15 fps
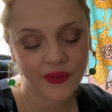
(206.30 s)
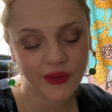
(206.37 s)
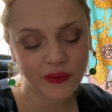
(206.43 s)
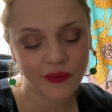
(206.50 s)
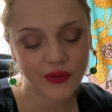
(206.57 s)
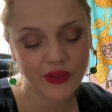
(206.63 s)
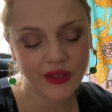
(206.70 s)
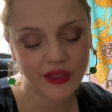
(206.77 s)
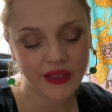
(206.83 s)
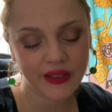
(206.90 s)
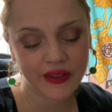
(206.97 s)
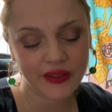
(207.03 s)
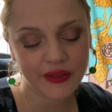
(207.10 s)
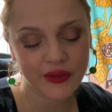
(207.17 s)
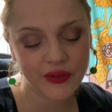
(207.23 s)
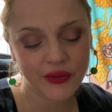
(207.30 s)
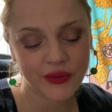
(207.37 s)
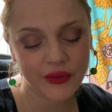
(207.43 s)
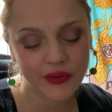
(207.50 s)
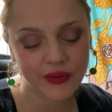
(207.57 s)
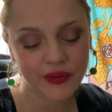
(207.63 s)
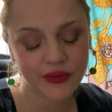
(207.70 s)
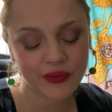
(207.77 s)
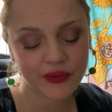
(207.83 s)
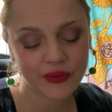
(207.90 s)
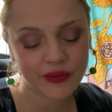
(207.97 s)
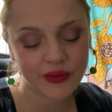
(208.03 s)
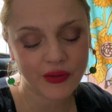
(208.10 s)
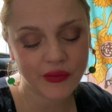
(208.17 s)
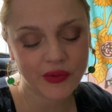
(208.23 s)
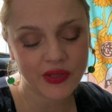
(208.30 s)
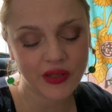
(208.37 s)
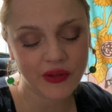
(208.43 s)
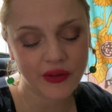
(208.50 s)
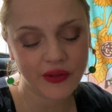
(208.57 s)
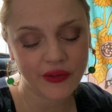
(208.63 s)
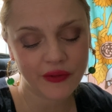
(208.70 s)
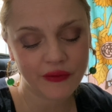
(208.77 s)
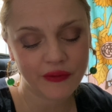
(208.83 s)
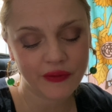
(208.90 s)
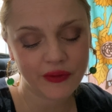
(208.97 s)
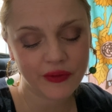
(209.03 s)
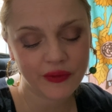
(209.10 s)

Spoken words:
I feel like there was a lot of...